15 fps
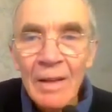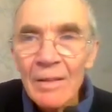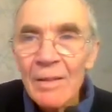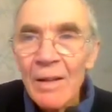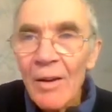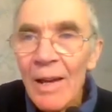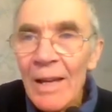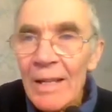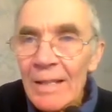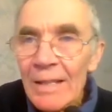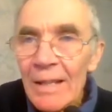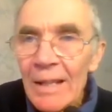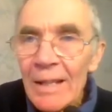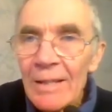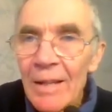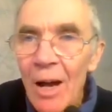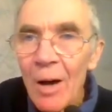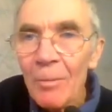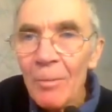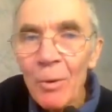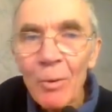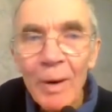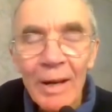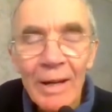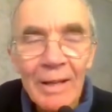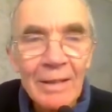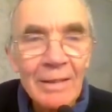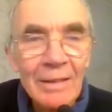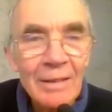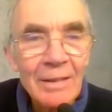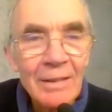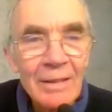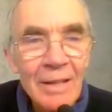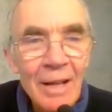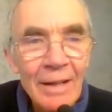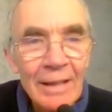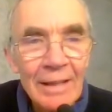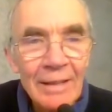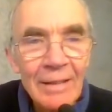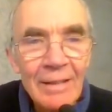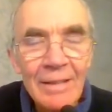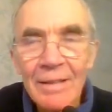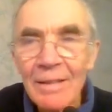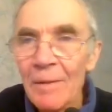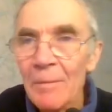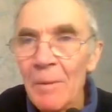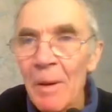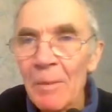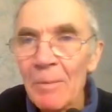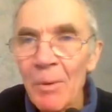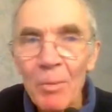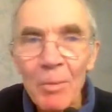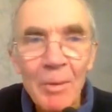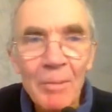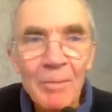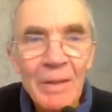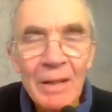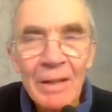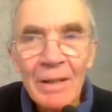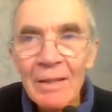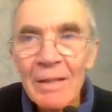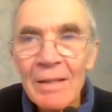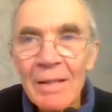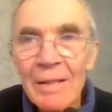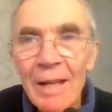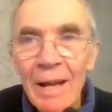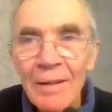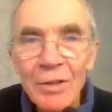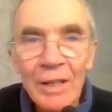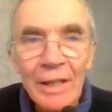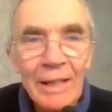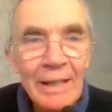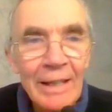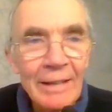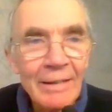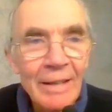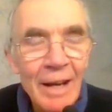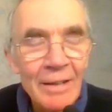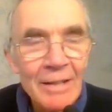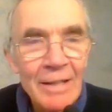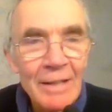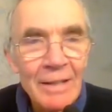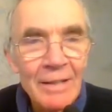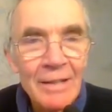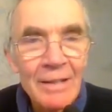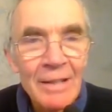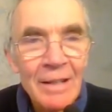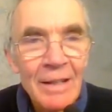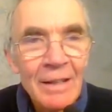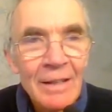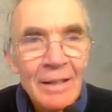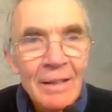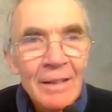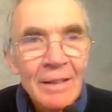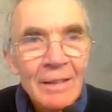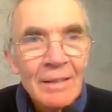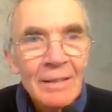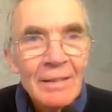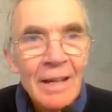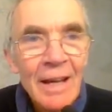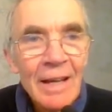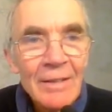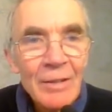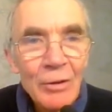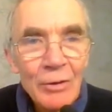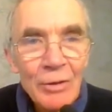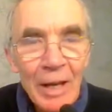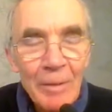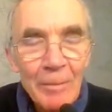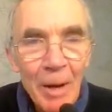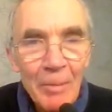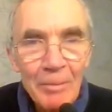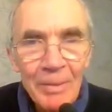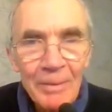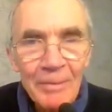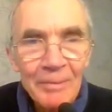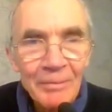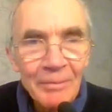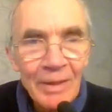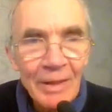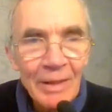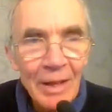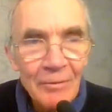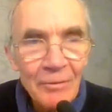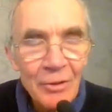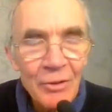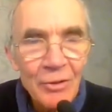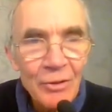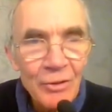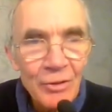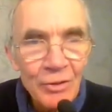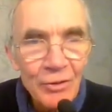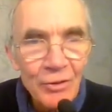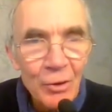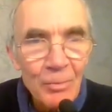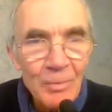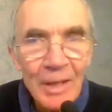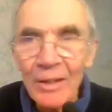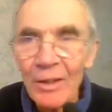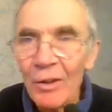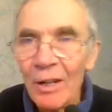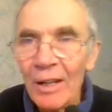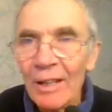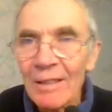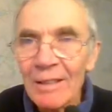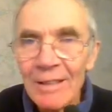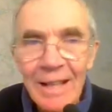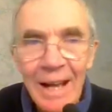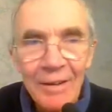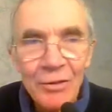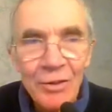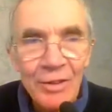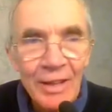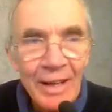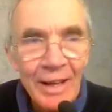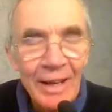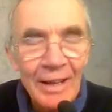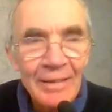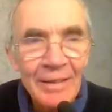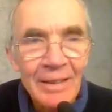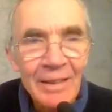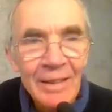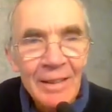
So here's an example where cycling doesn't seem to be a problem. This is actually Glyn Hudson's air source heat pump. And I've just zoomed in on a little section here.